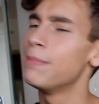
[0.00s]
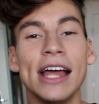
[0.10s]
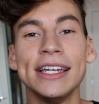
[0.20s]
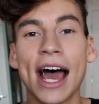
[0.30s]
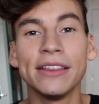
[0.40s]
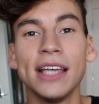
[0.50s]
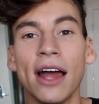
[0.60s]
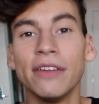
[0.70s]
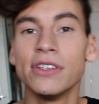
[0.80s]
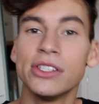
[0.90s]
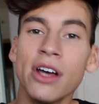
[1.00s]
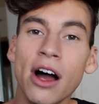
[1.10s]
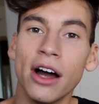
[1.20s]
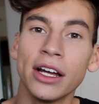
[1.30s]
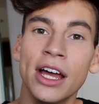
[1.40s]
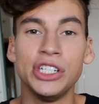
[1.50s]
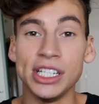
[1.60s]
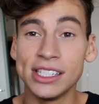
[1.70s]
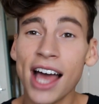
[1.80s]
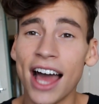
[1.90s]
And at the end of the song,
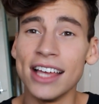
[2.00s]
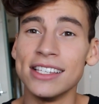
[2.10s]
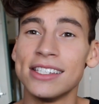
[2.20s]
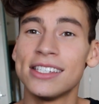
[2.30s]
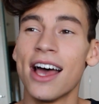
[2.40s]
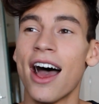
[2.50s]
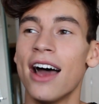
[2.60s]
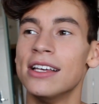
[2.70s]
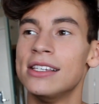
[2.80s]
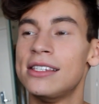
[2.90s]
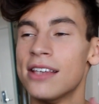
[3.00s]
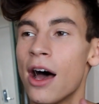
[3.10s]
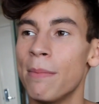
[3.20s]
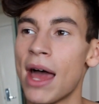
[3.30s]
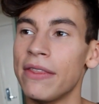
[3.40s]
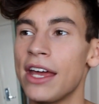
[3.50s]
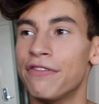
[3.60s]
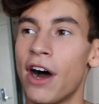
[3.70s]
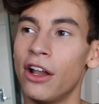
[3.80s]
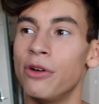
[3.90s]
she says, "Some men they
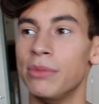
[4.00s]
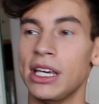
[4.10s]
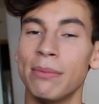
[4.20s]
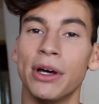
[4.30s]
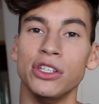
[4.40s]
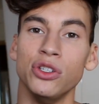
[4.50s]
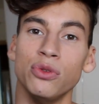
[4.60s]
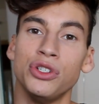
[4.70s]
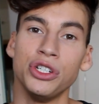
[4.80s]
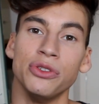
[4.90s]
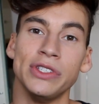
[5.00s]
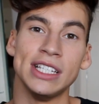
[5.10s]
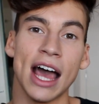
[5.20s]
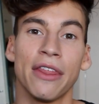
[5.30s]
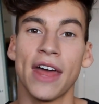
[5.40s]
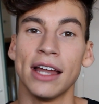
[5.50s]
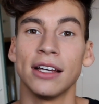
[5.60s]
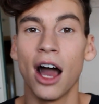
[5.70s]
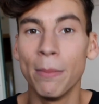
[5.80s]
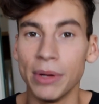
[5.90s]
follow me, but you choose death
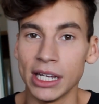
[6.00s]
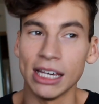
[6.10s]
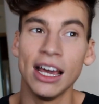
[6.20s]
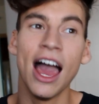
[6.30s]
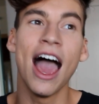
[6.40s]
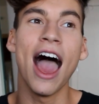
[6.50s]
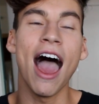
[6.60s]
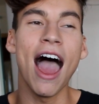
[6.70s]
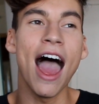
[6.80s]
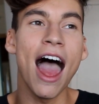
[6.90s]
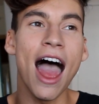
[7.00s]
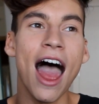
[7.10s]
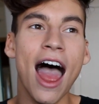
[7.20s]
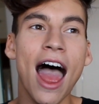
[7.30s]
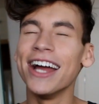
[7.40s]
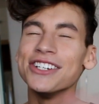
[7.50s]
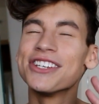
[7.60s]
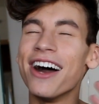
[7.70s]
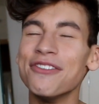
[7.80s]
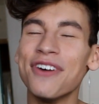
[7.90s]
and company." I
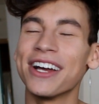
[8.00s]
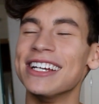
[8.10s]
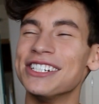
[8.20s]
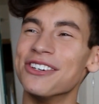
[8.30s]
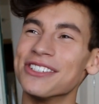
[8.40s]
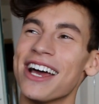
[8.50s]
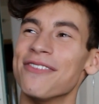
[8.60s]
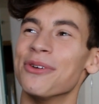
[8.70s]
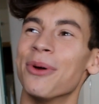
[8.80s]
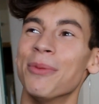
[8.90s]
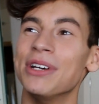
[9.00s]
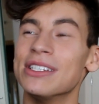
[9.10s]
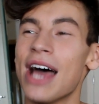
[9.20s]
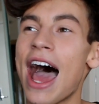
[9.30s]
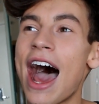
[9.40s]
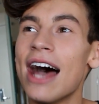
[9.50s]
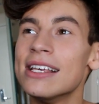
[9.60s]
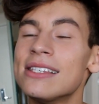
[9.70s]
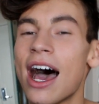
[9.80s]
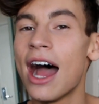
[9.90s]
just got fucking chills everywhere because
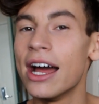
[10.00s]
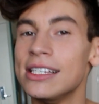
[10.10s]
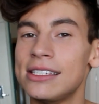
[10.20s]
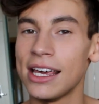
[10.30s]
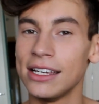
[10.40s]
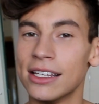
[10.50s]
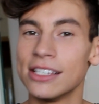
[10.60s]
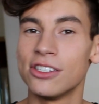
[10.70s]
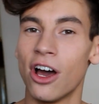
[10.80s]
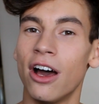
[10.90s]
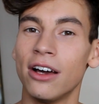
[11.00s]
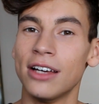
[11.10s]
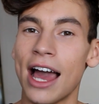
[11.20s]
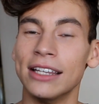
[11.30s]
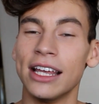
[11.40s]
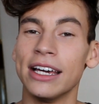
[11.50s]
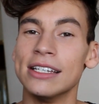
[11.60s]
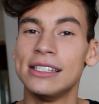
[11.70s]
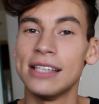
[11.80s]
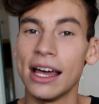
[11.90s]
as I sang this song and
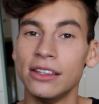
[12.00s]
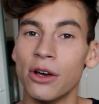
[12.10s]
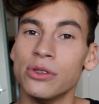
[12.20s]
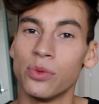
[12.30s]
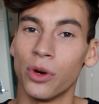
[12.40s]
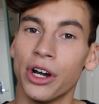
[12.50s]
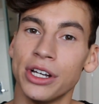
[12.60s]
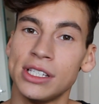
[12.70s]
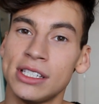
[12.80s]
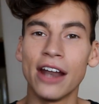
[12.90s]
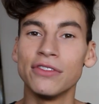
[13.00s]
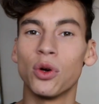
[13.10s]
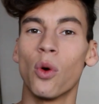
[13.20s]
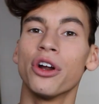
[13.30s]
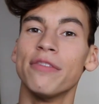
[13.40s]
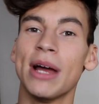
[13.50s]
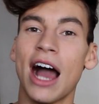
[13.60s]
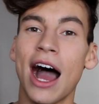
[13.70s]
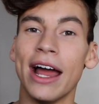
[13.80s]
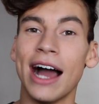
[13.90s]
like said those words, out of the corner of my
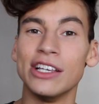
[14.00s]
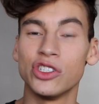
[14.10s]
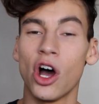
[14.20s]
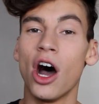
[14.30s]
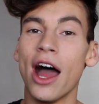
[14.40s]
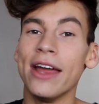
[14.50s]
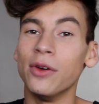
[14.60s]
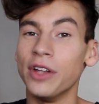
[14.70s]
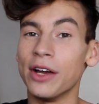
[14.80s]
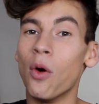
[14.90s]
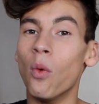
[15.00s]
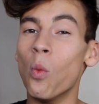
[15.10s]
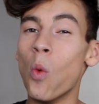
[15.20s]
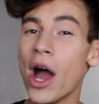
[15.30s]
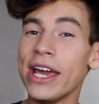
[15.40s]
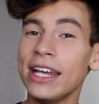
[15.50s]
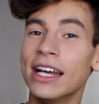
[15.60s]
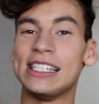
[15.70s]
eye, I saw a like white